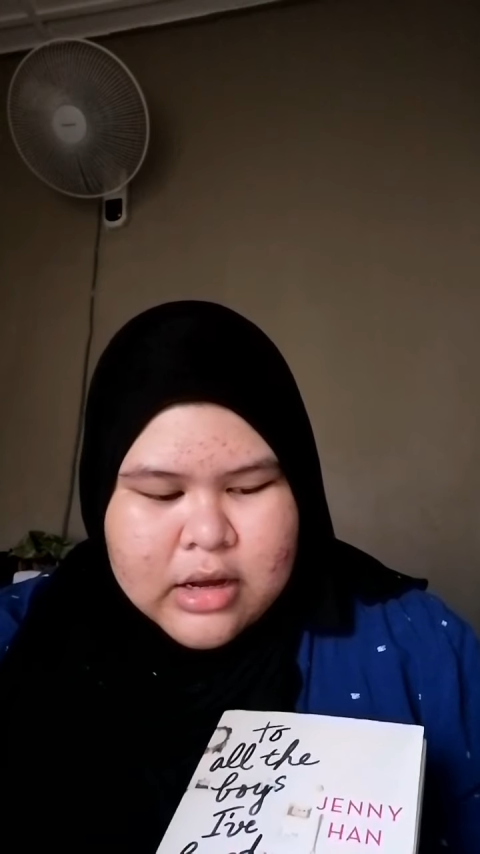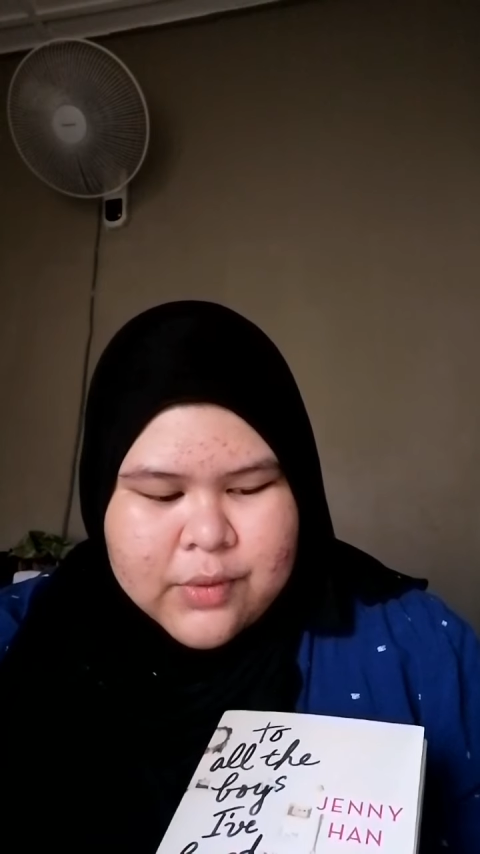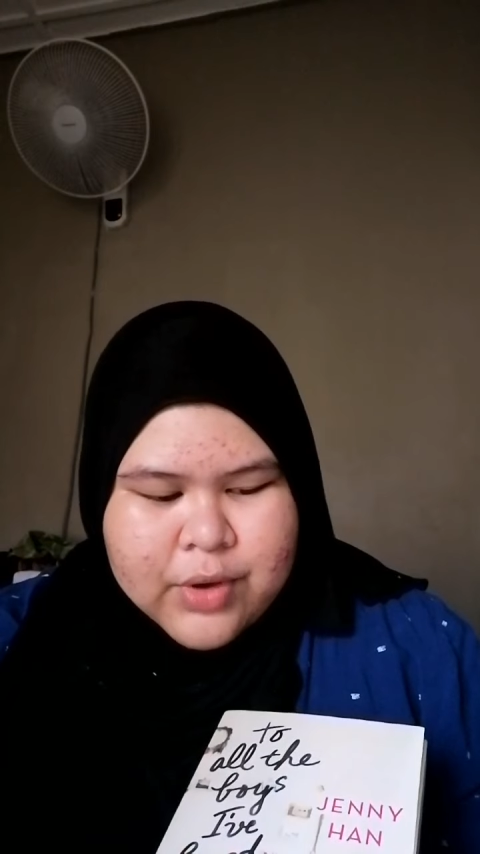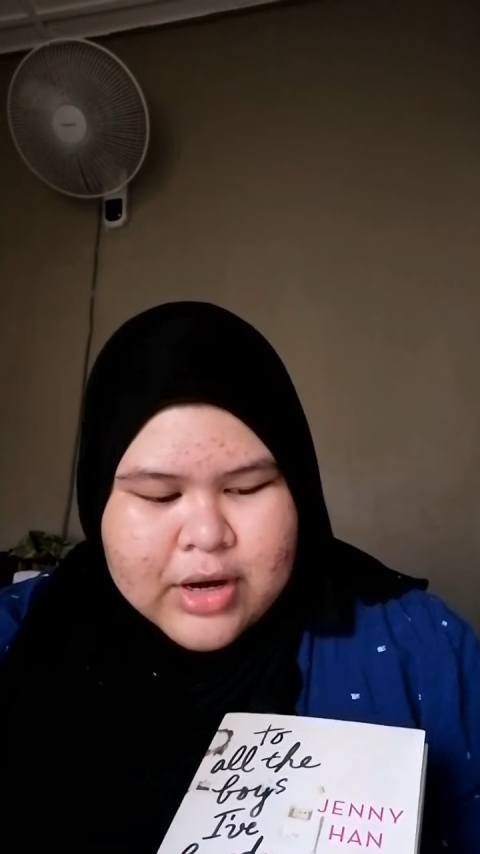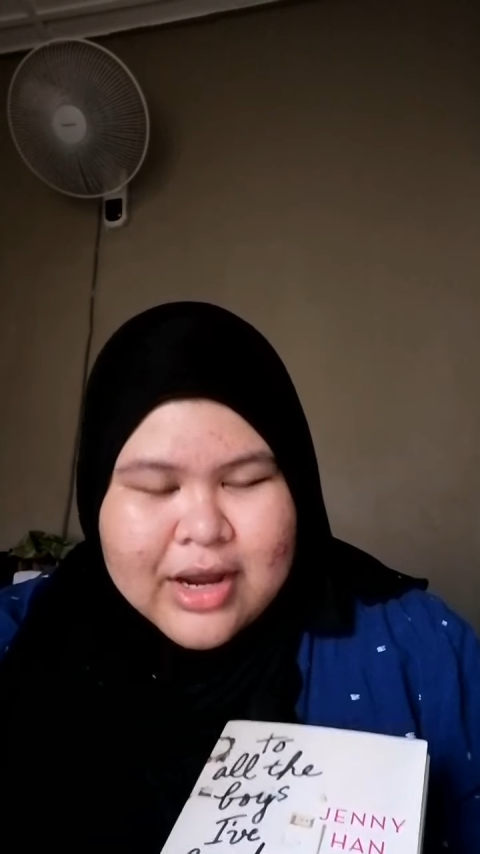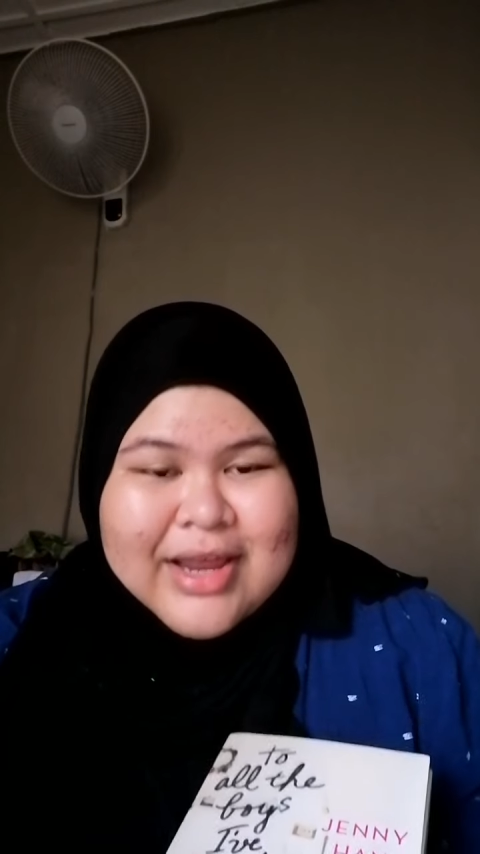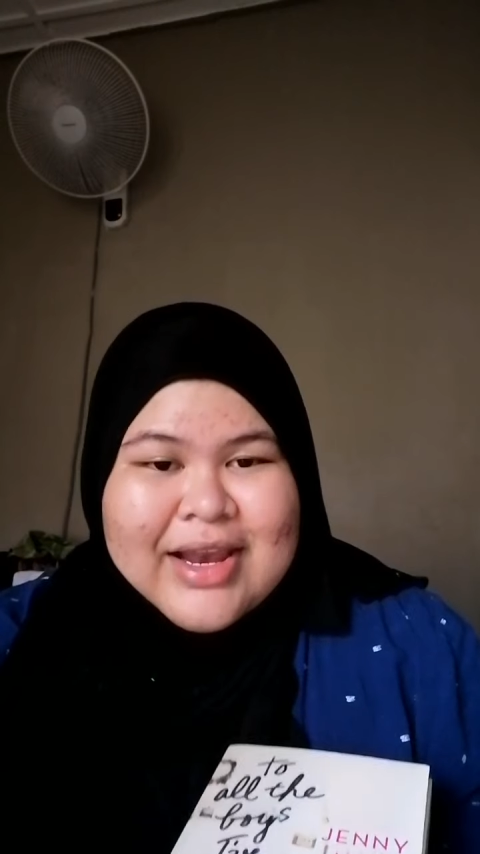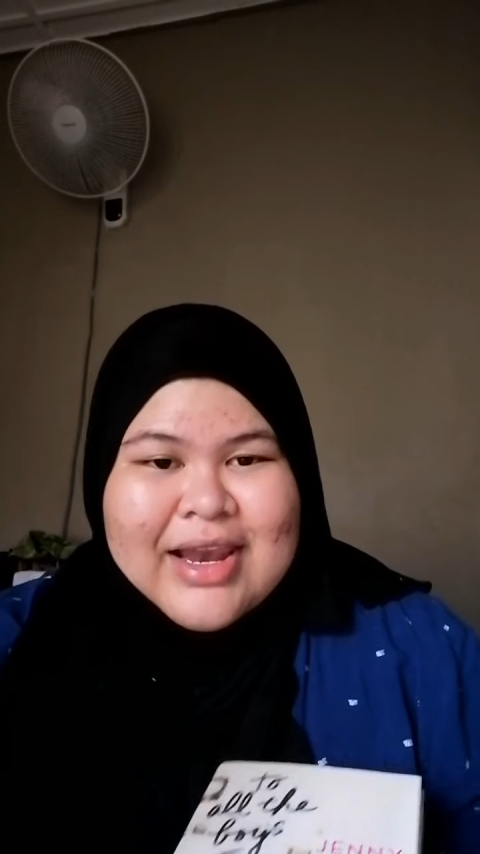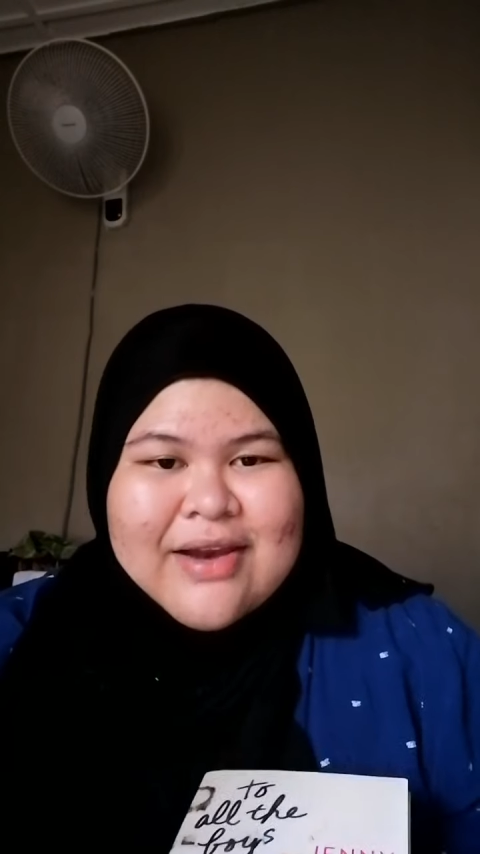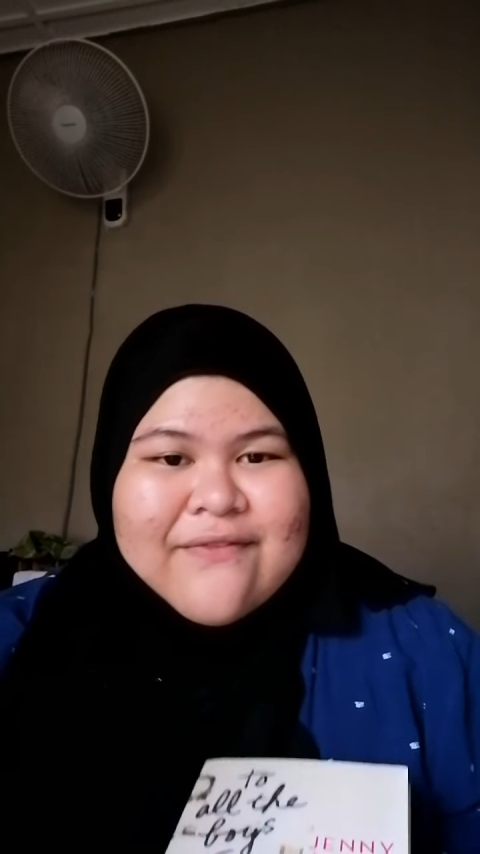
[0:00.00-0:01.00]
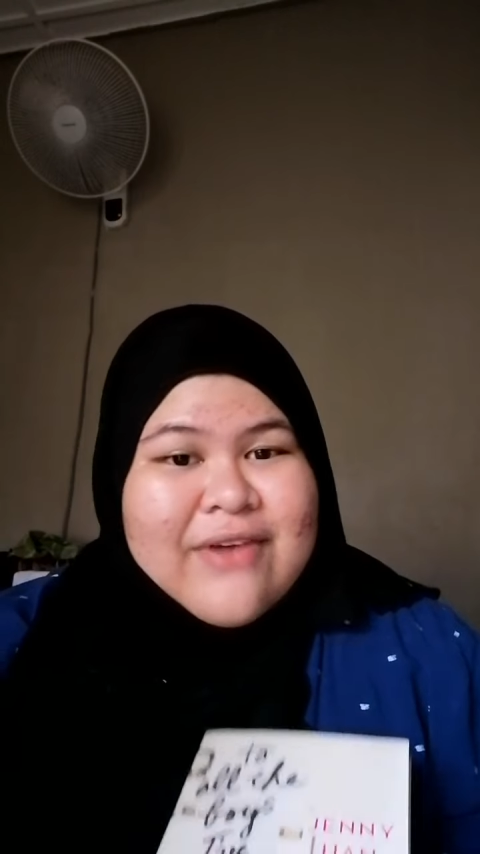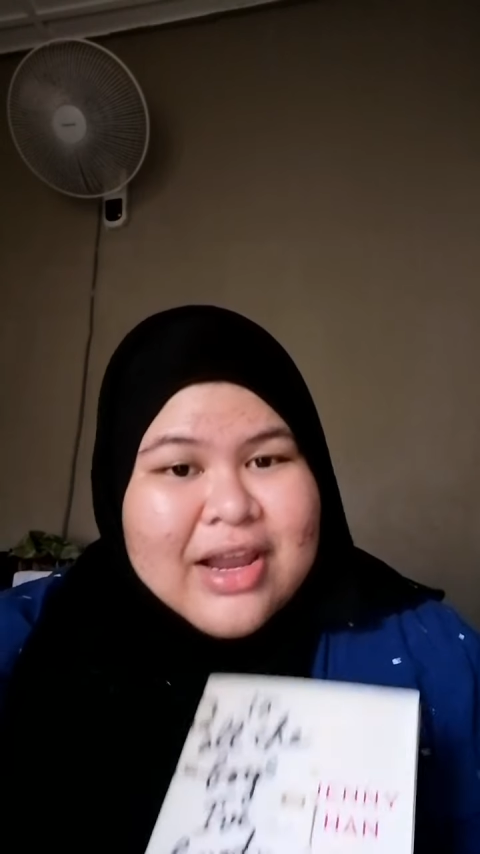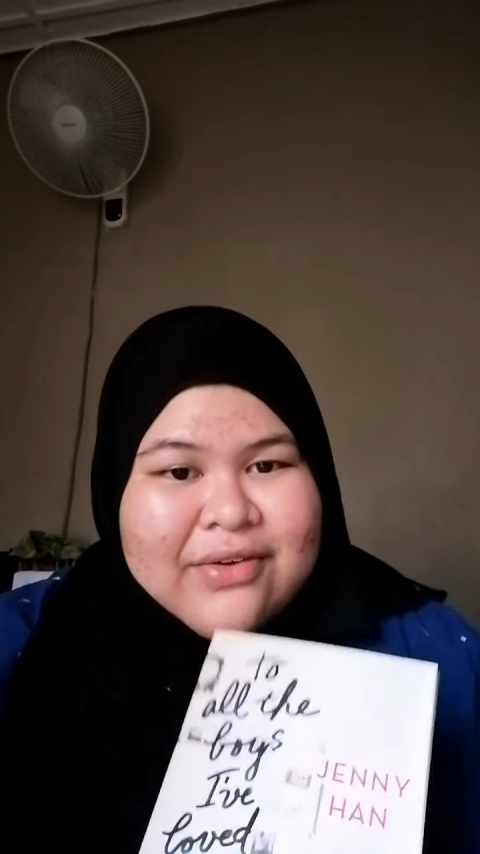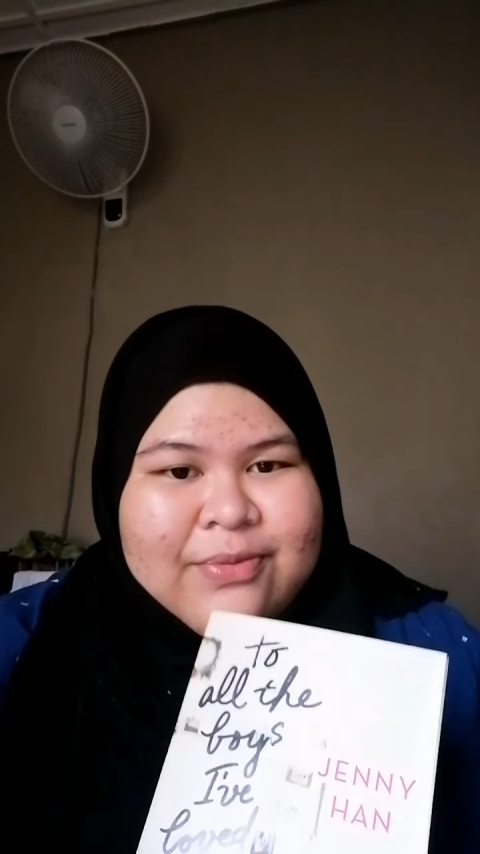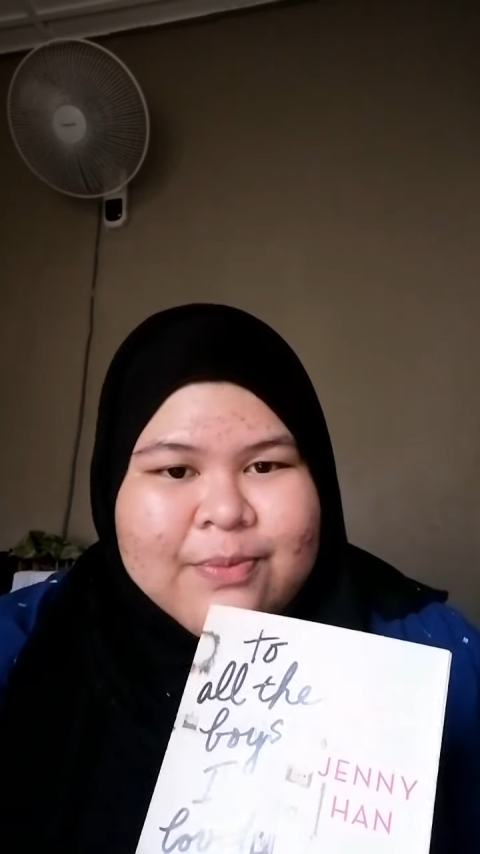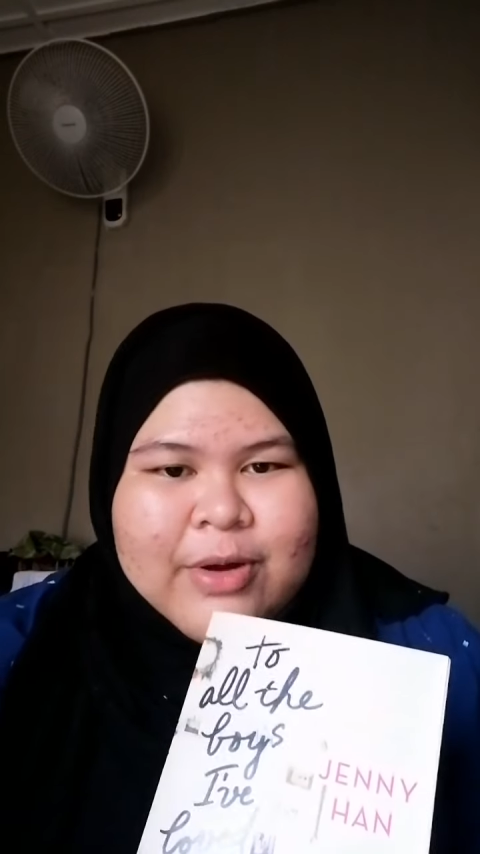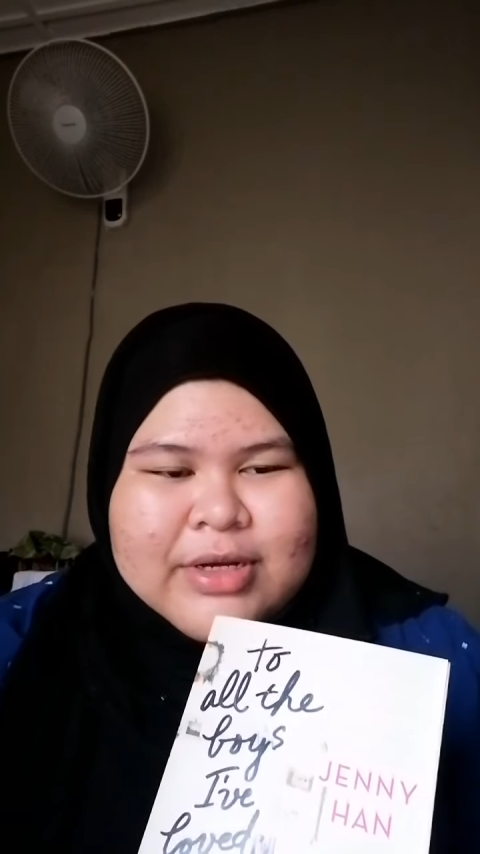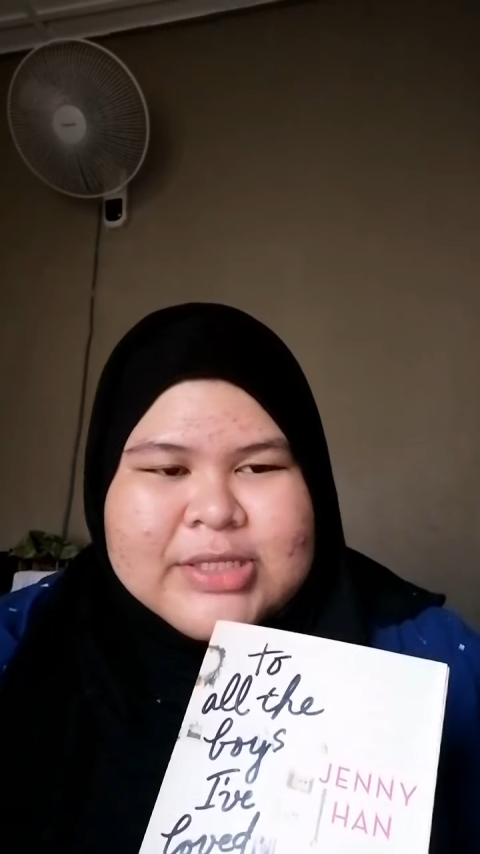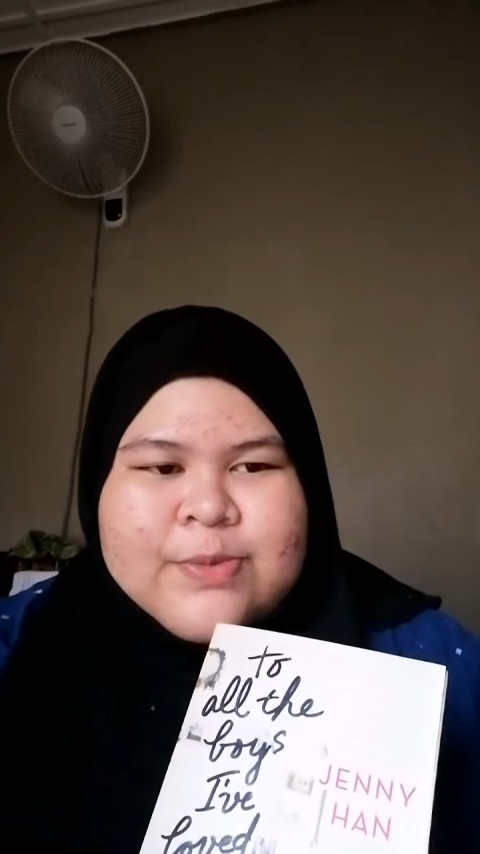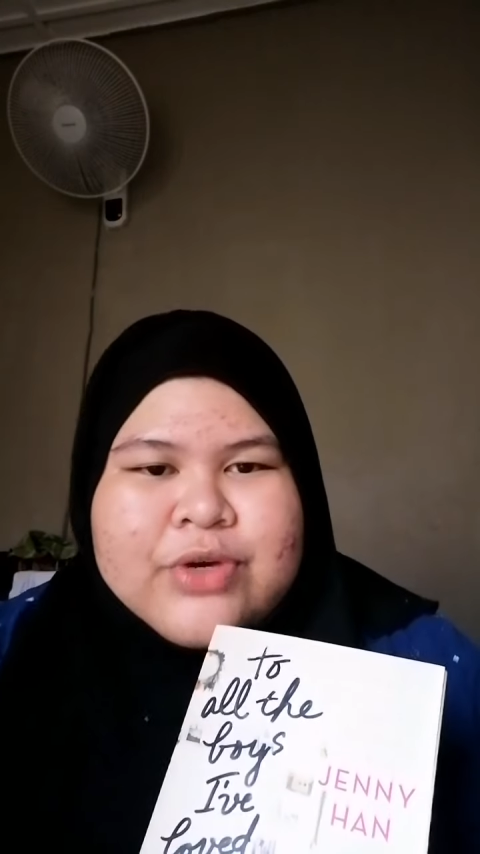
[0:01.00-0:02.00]
what I love about
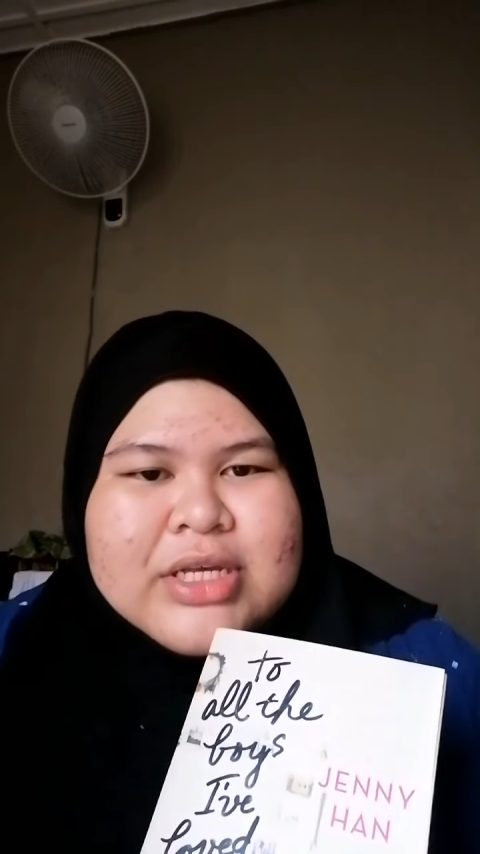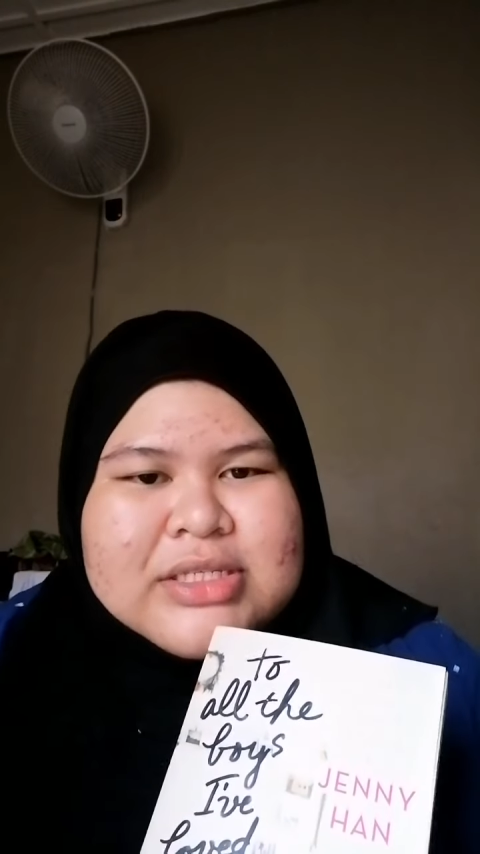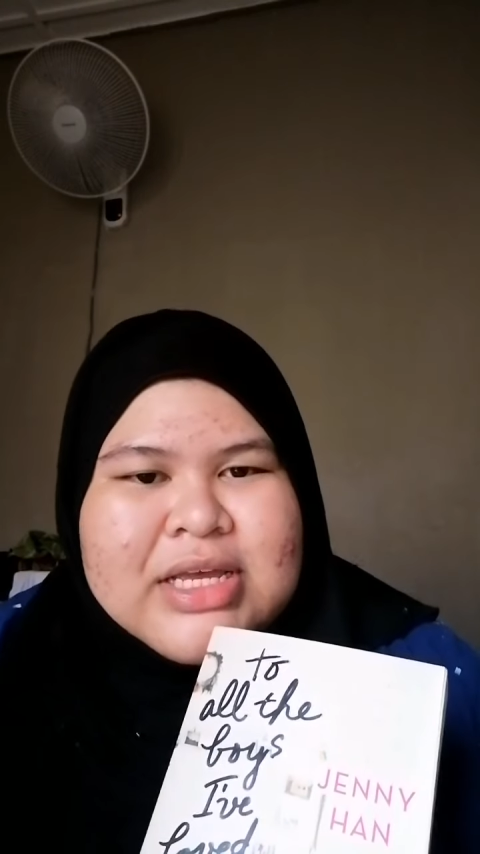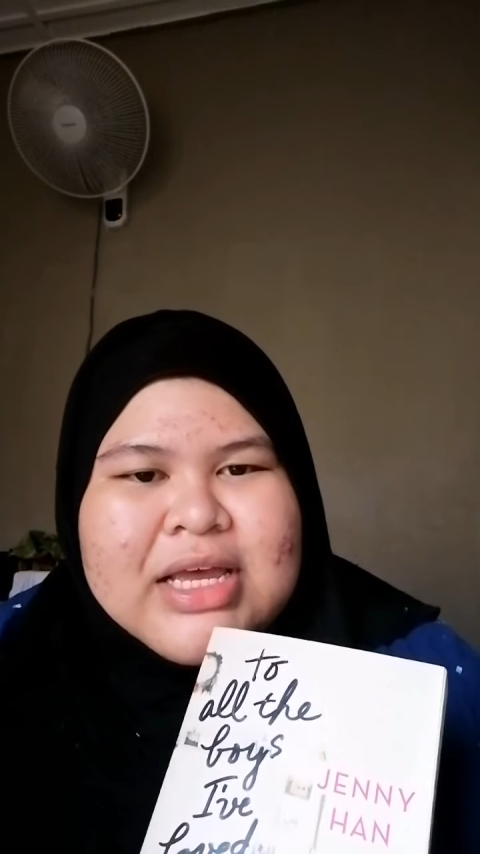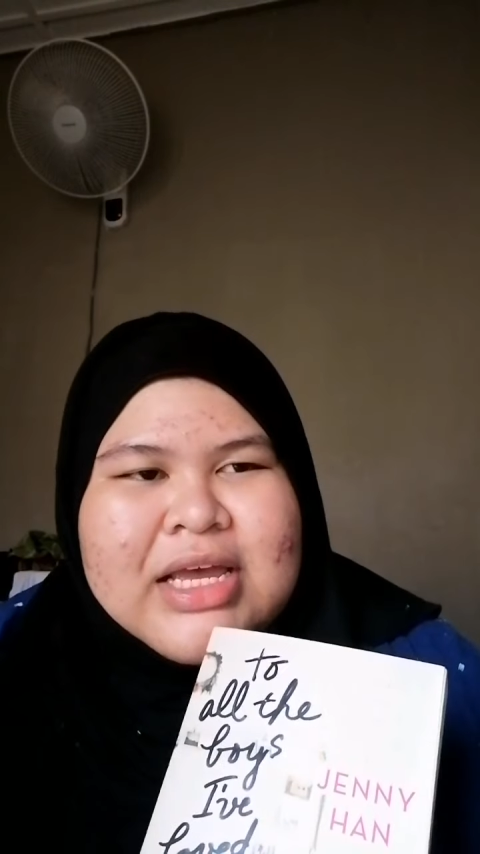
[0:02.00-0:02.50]
this book is